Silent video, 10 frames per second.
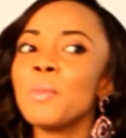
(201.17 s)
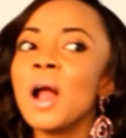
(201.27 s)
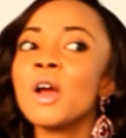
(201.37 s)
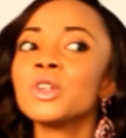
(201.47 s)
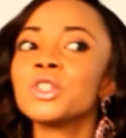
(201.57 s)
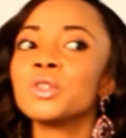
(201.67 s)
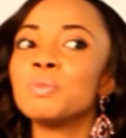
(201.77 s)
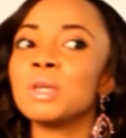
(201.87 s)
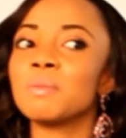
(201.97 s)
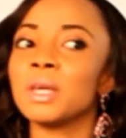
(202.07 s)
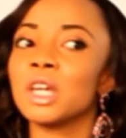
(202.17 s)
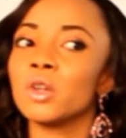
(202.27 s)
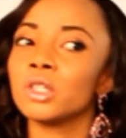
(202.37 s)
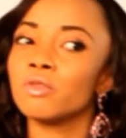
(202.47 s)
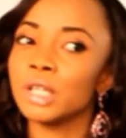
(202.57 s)
Prior to me being
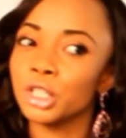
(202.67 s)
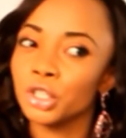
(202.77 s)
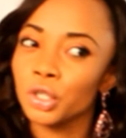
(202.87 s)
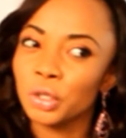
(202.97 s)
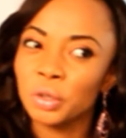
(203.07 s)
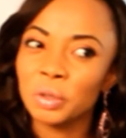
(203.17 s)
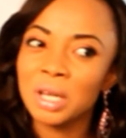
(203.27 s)
on the radio,